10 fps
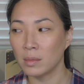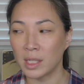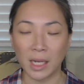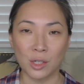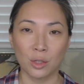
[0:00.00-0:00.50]

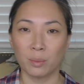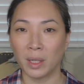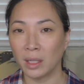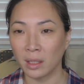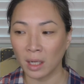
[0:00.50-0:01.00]
taint your
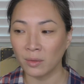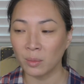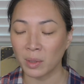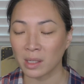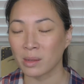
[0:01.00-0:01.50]
opinion of
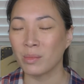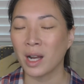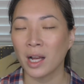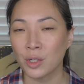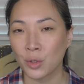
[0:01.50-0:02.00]
it because I'm
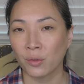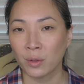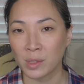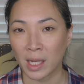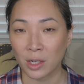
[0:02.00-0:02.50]
not sure if
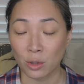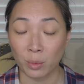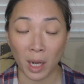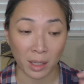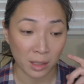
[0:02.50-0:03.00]
it was the actual
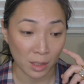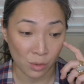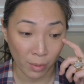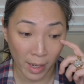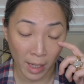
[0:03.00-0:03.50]
product
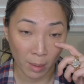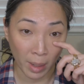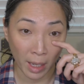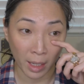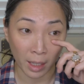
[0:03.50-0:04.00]
because right now
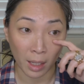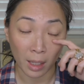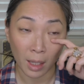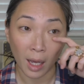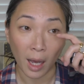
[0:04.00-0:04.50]
my
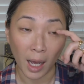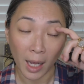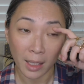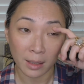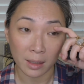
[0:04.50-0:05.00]

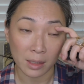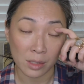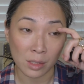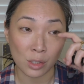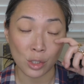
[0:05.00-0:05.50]
eyelid
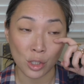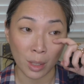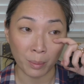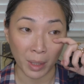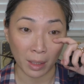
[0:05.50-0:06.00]
is
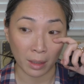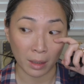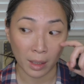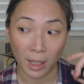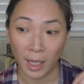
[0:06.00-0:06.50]
jumping
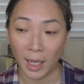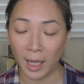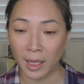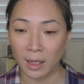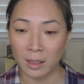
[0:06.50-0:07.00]

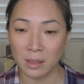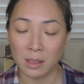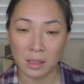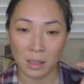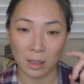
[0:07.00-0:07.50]

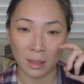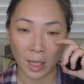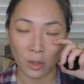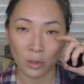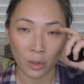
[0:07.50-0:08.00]
and
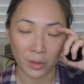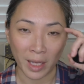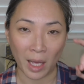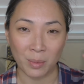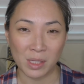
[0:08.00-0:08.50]
that usually only
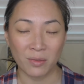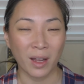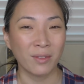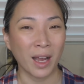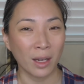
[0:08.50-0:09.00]
happens if
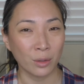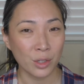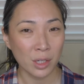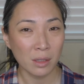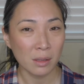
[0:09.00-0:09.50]
I have
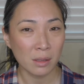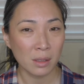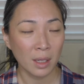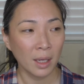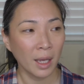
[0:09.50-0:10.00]

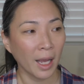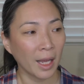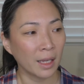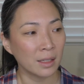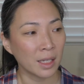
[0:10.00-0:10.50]
allergies
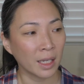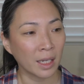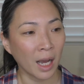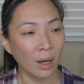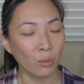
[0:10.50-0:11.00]
and it
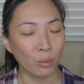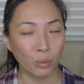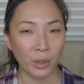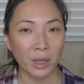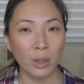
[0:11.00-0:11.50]
got
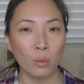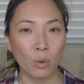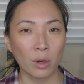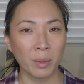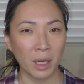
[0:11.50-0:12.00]
really
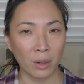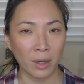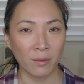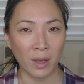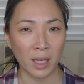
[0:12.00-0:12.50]
warm here
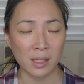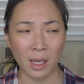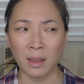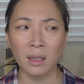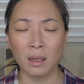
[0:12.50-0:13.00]
in Vegas.
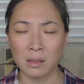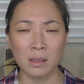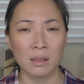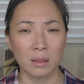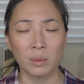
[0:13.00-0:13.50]
I think
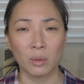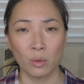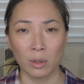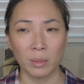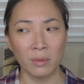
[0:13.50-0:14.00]
unseasonably
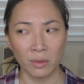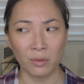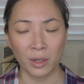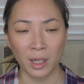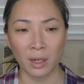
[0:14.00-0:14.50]
warm even
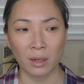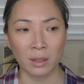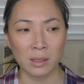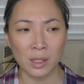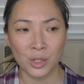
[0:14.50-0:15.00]
for here
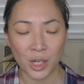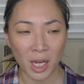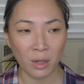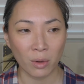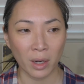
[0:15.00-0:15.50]
because it's
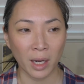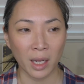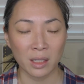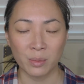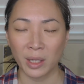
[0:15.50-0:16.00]
January
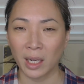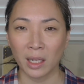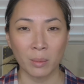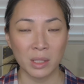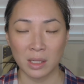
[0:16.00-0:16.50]
and it's been
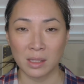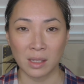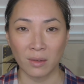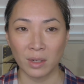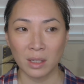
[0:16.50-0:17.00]
getting up into the
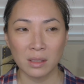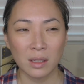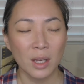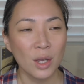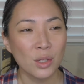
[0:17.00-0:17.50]

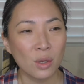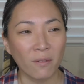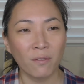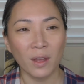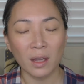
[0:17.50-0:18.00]
70s. So I
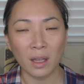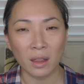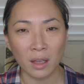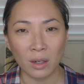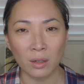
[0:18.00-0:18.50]
feel
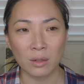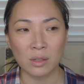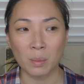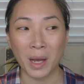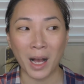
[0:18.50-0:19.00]
like
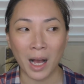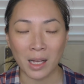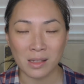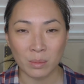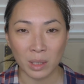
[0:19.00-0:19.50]
there's
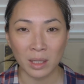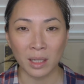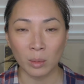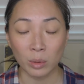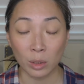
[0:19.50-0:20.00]
possibly
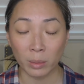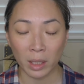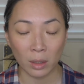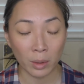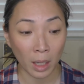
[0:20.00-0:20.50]
like a blooming
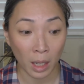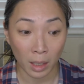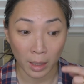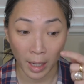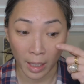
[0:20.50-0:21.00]
going
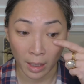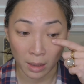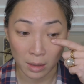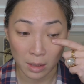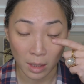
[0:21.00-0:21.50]
on
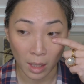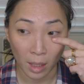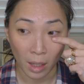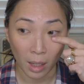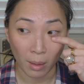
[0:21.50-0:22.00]
and
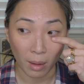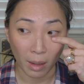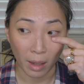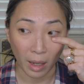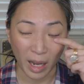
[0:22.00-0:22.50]

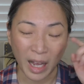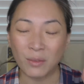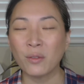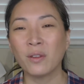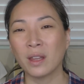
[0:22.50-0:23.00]
I have
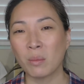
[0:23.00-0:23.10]
a feeling